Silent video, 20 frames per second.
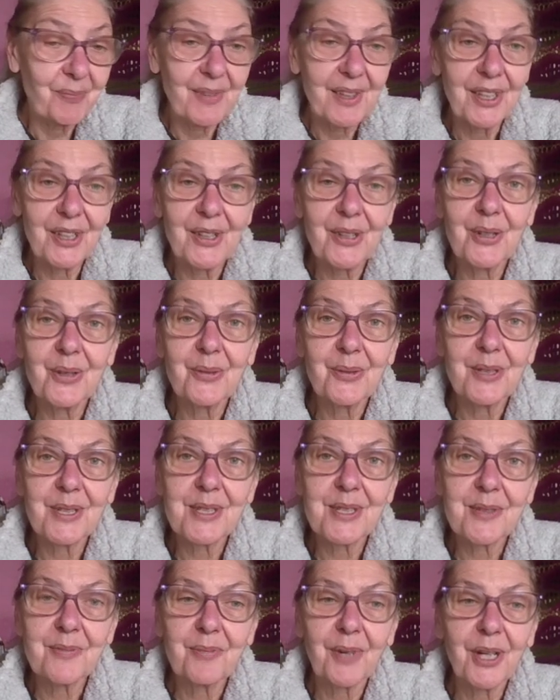here it
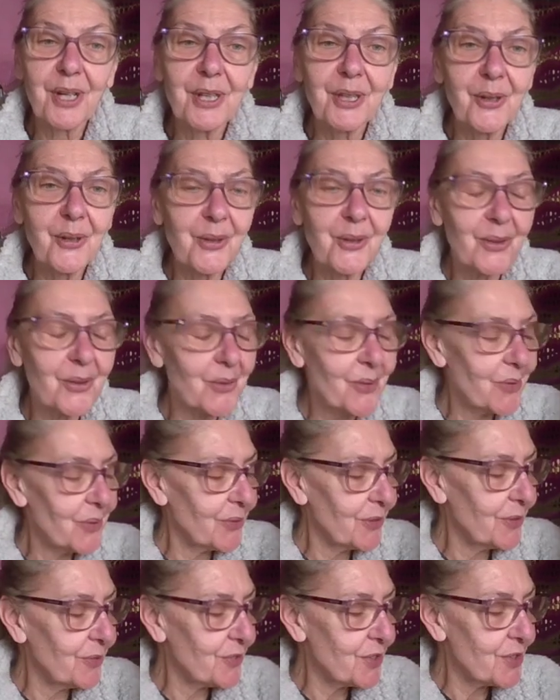was at my local
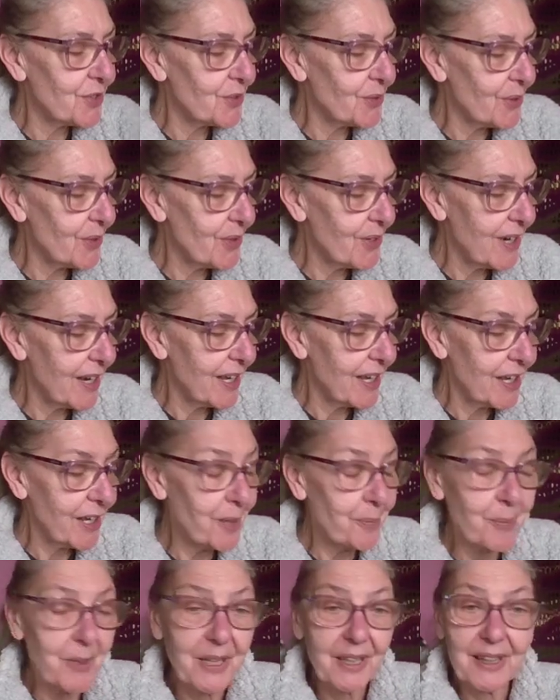thrift store, and
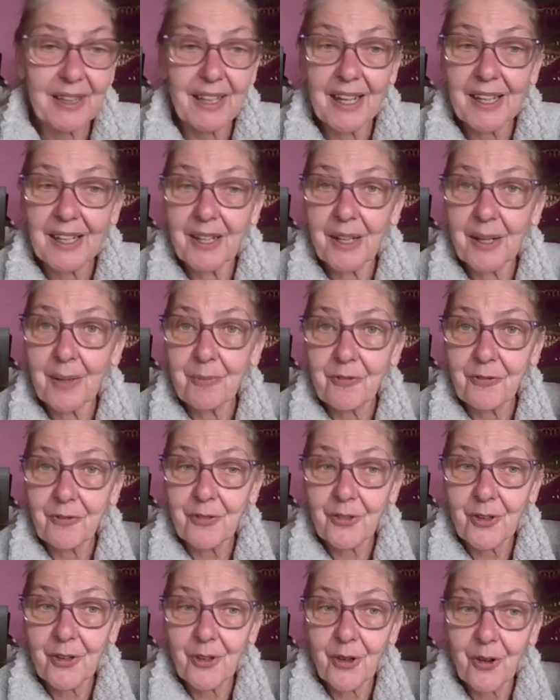I picked that up
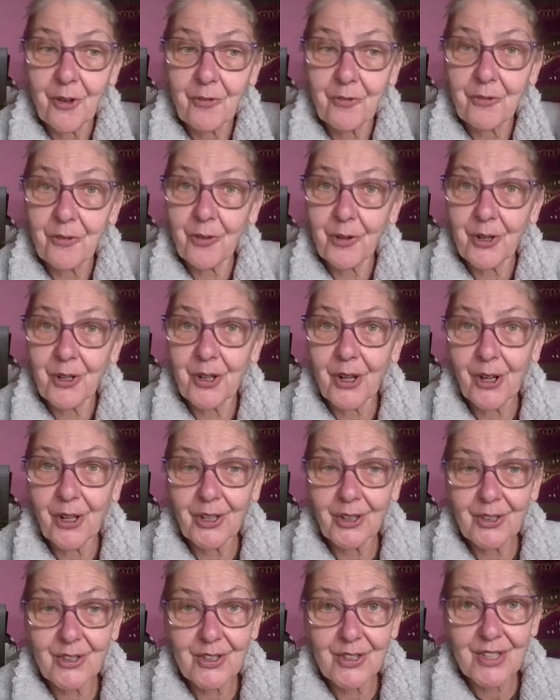for
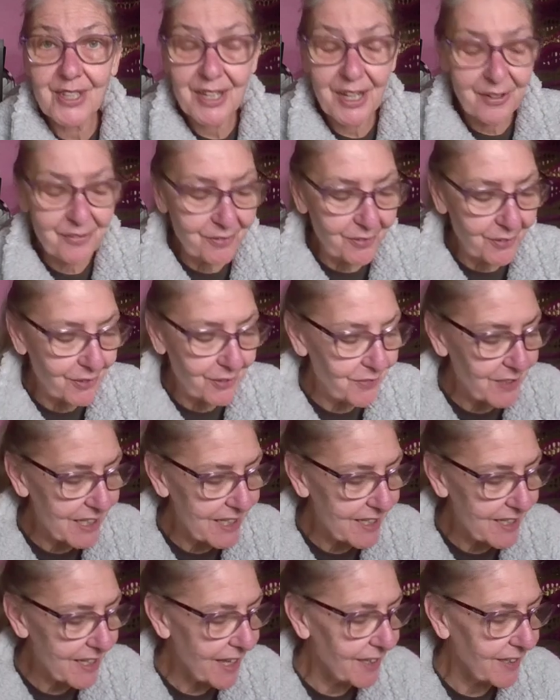
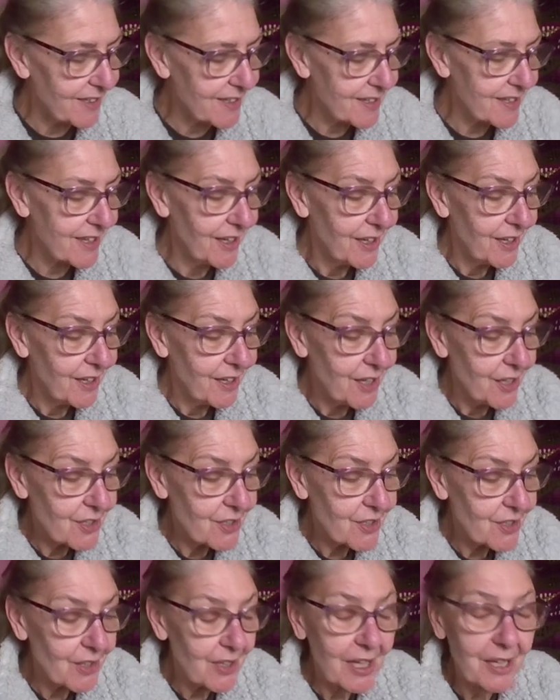$4.50.
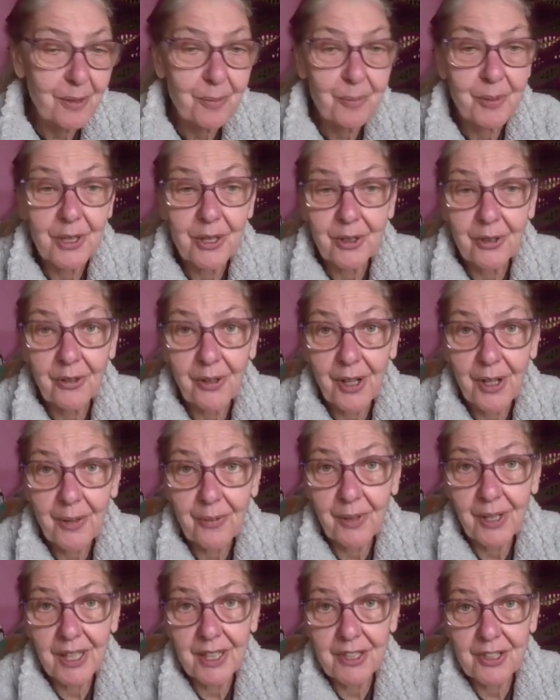So that'll be a great
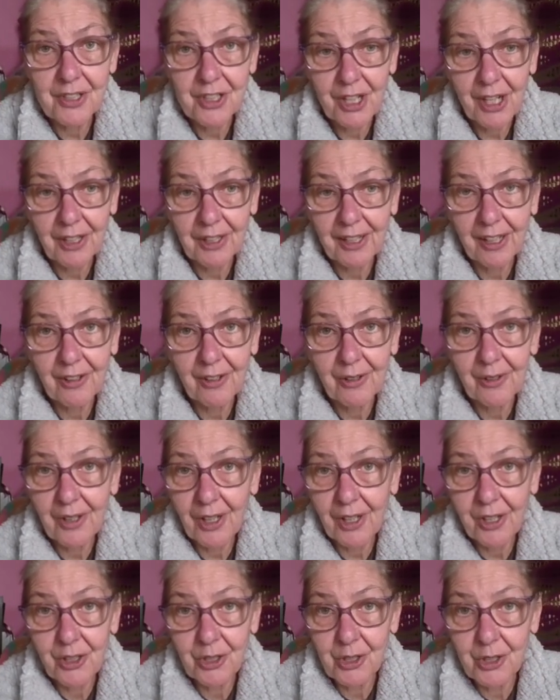way to check out
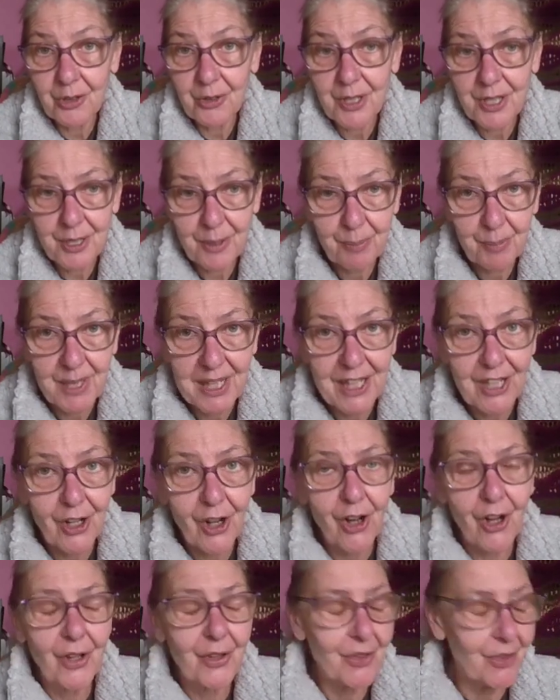a new to me
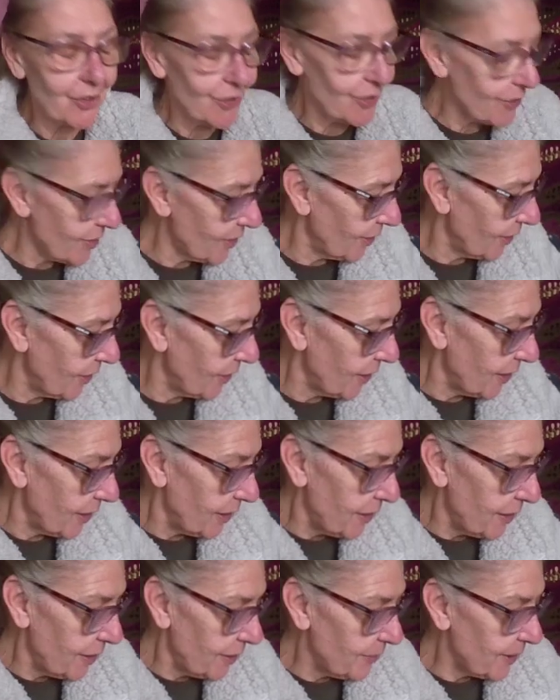author
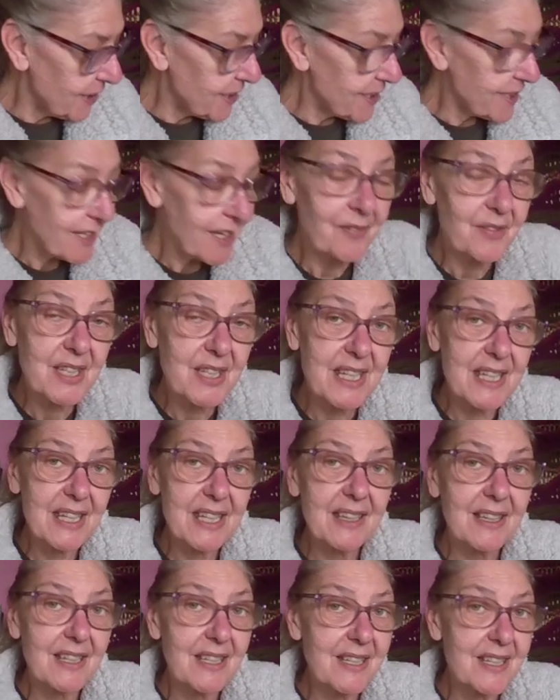because I've
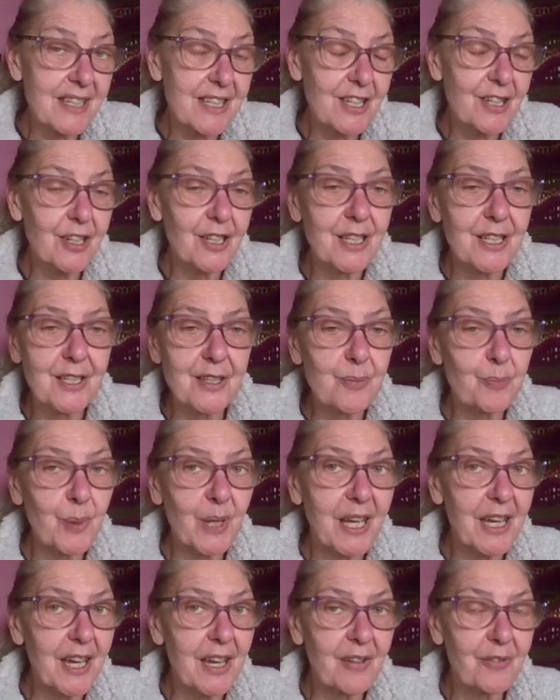seen the series, but
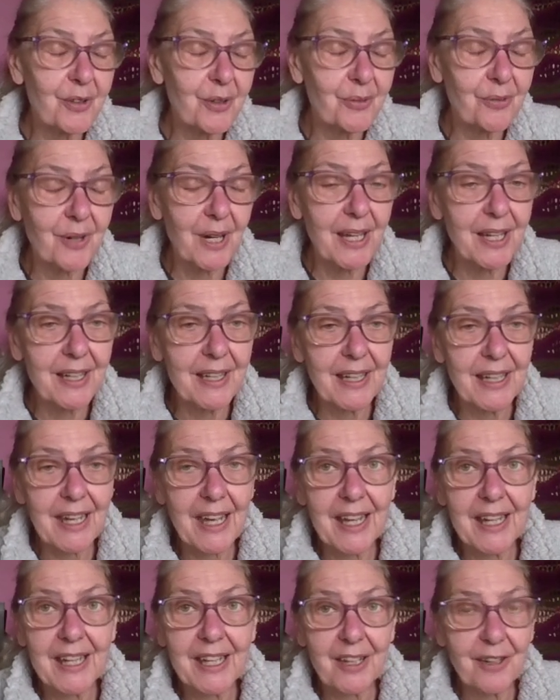I haven't read
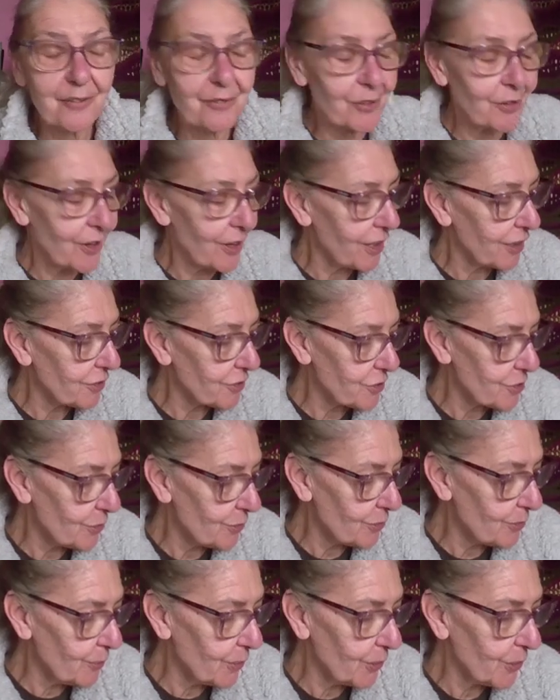any of her
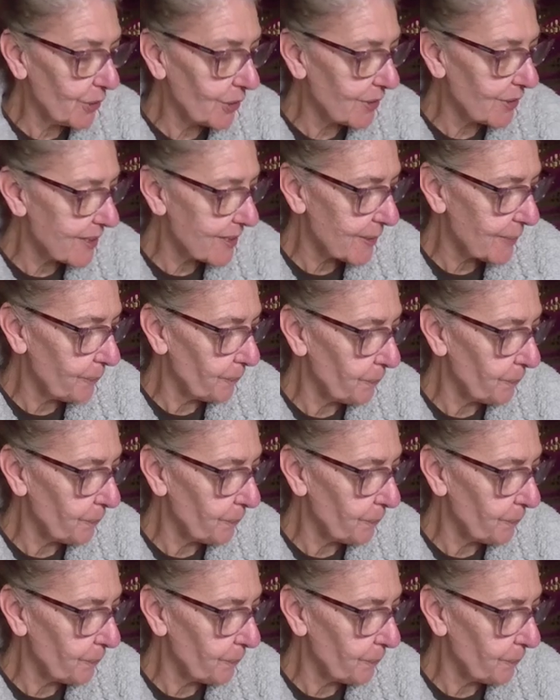actual books.